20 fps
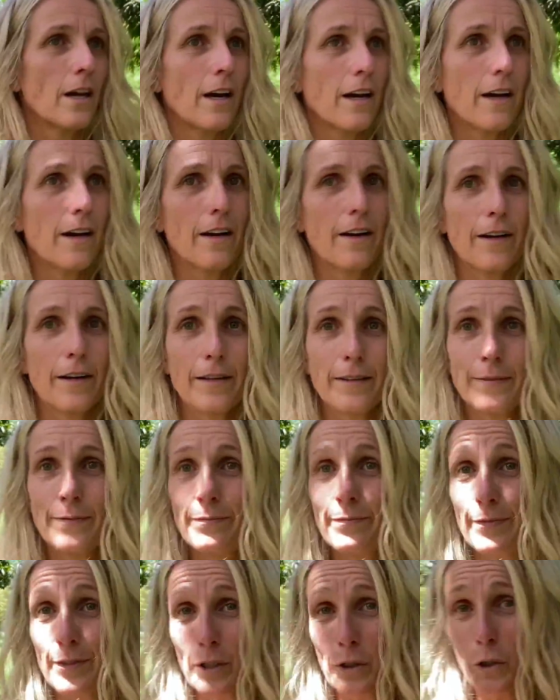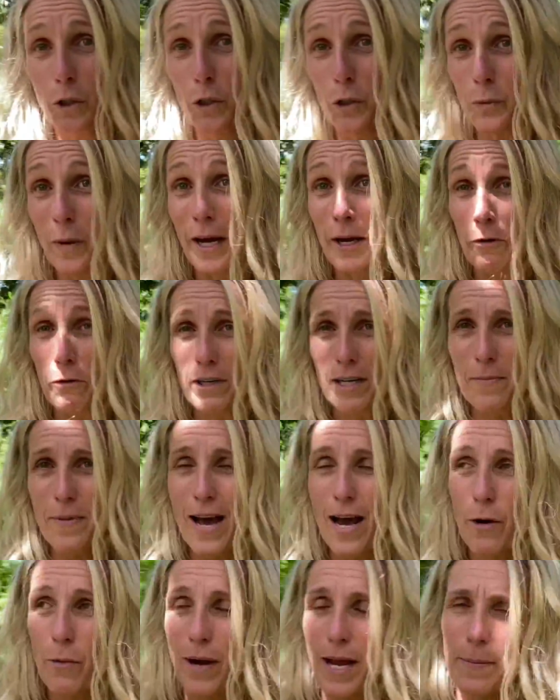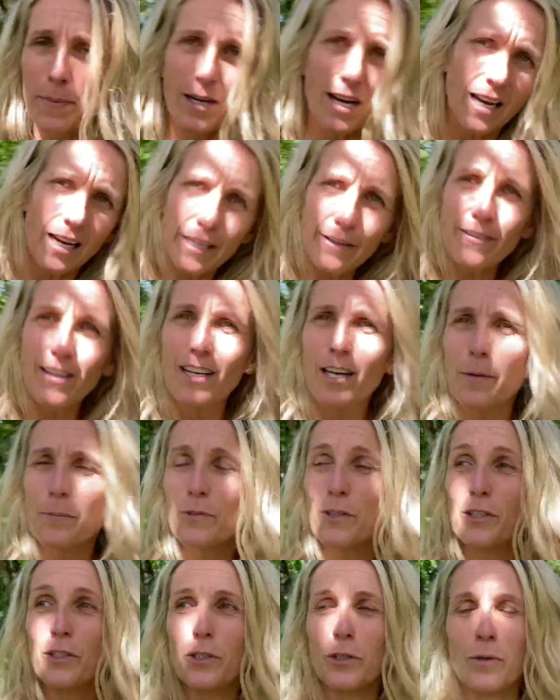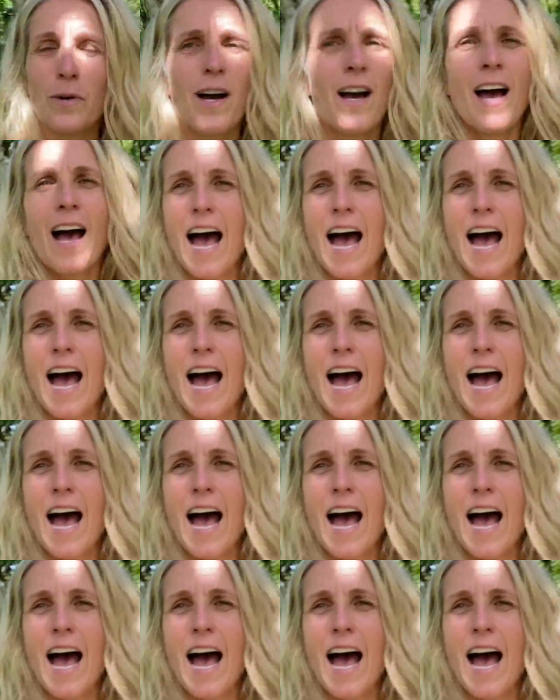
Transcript: the good way or the bad way, but I'll leave that up to you.